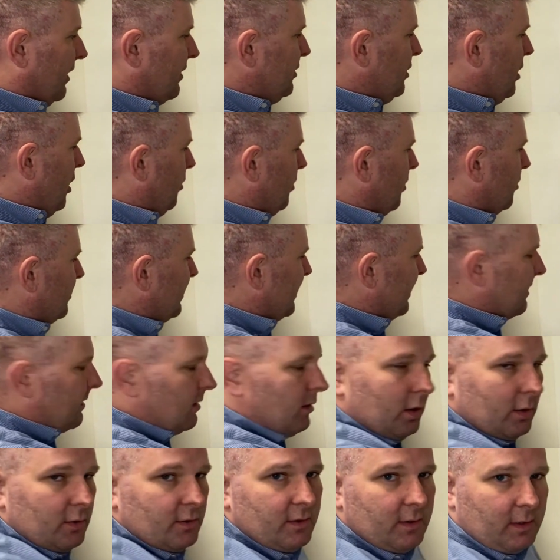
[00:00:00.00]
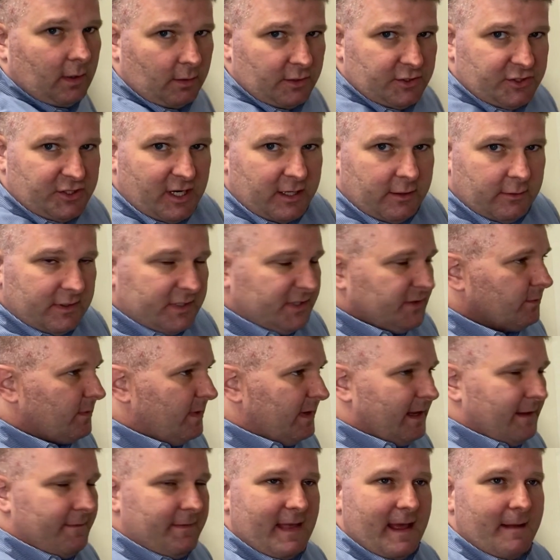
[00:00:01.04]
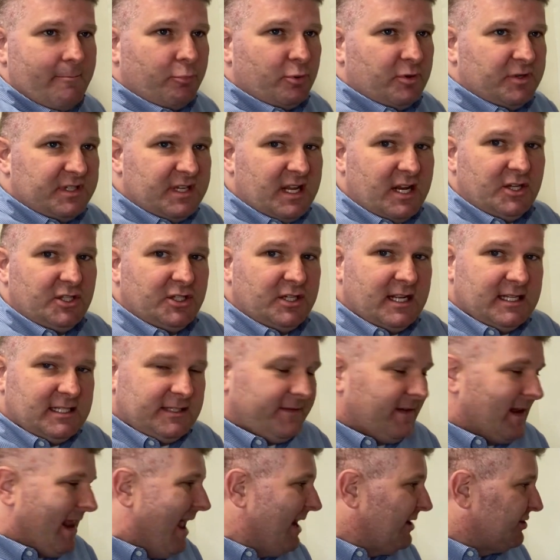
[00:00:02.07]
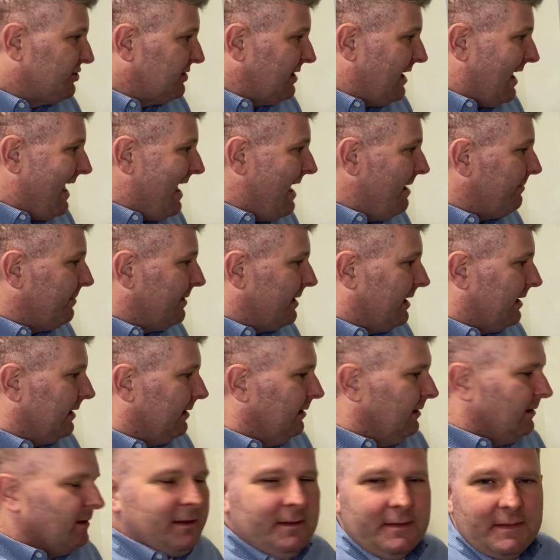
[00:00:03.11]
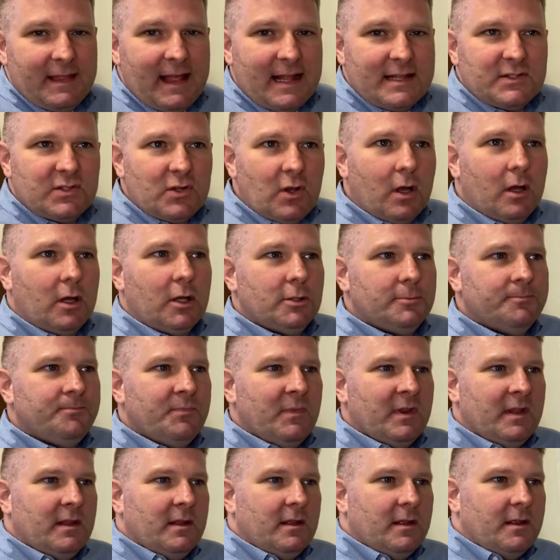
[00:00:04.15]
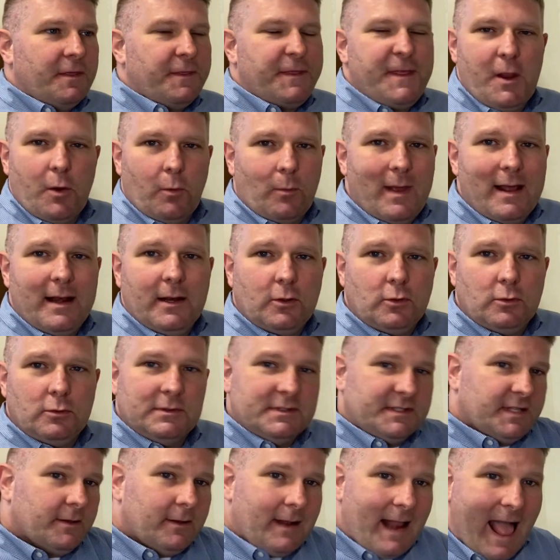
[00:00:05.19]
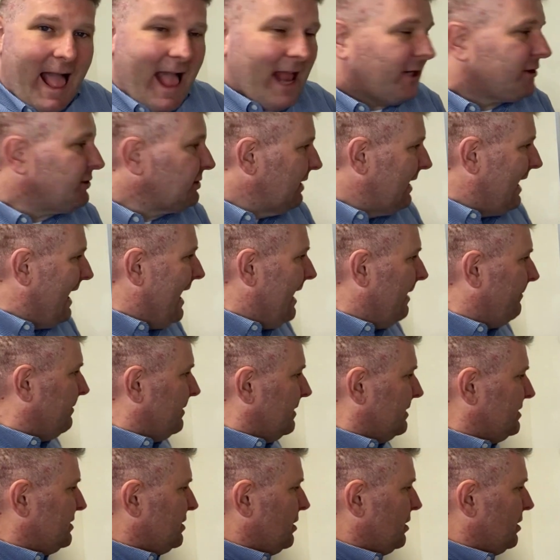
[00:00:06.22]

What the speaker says: When we are generous, when we give that percent chance of it actually happening, that's all theoretical until it actually happens.